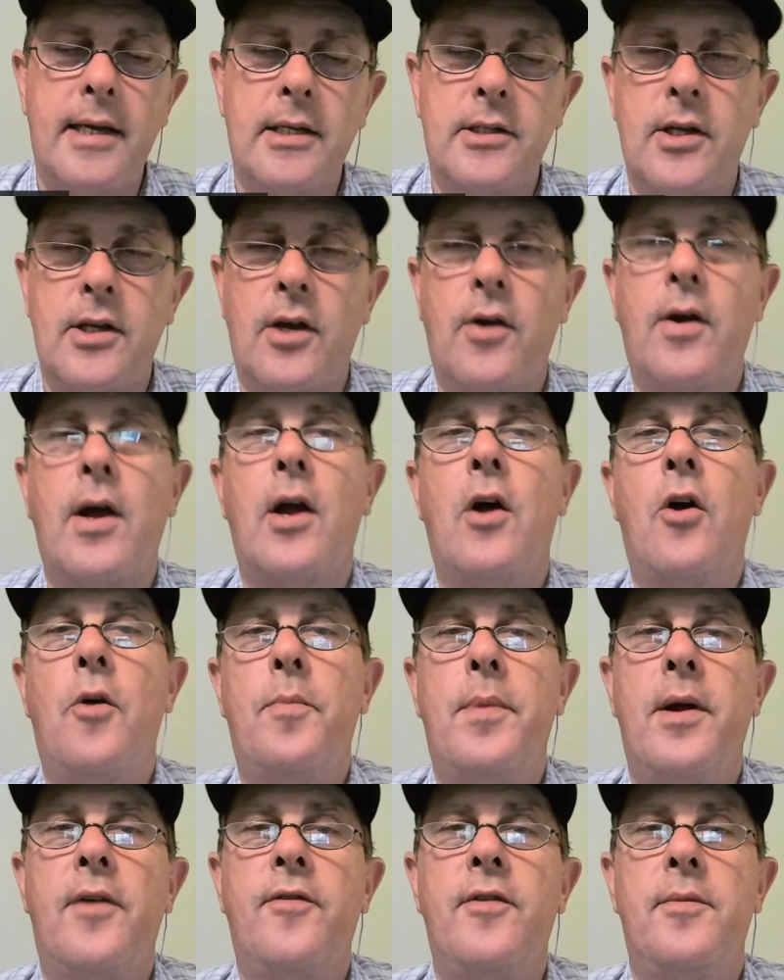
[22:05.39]
So I hope
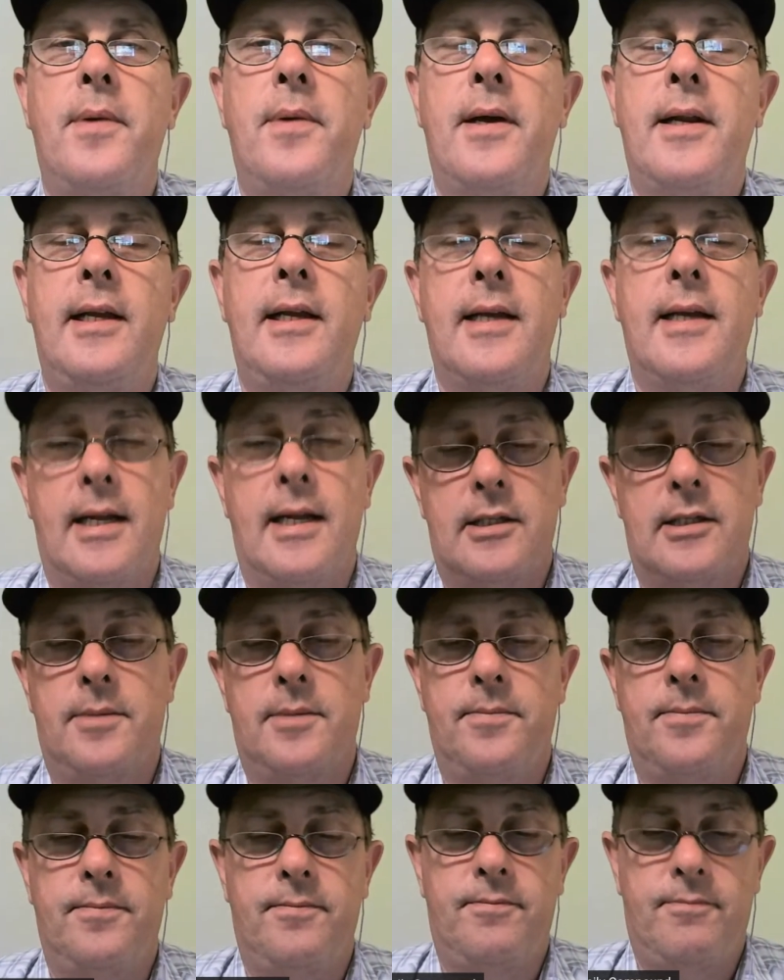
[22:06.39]
everybody got
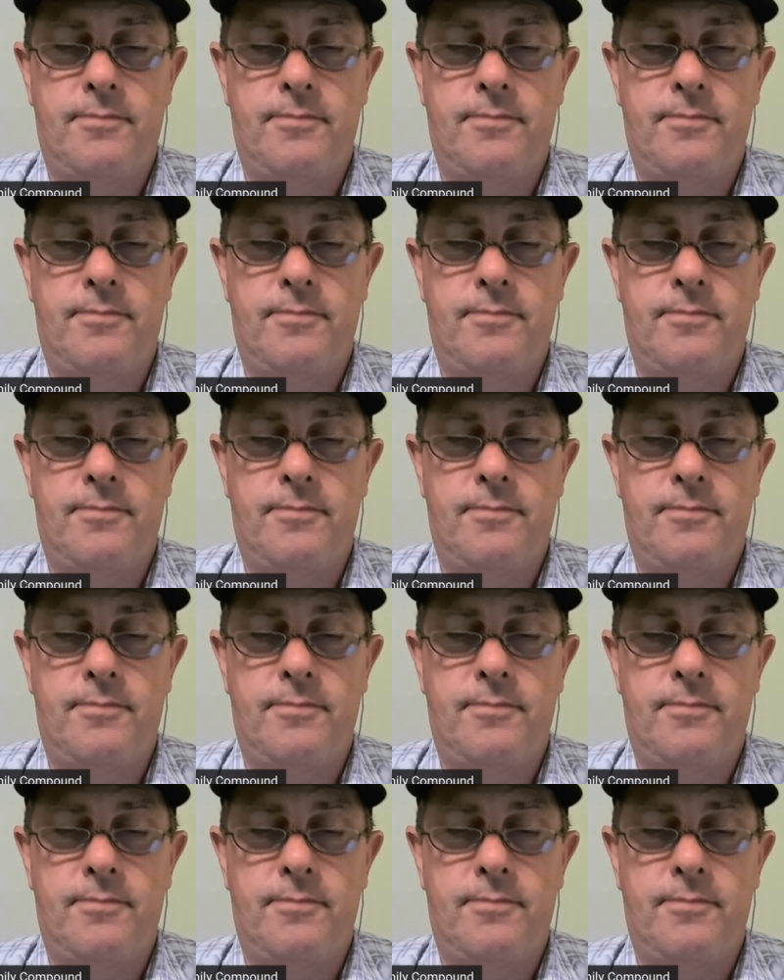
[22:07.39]
some.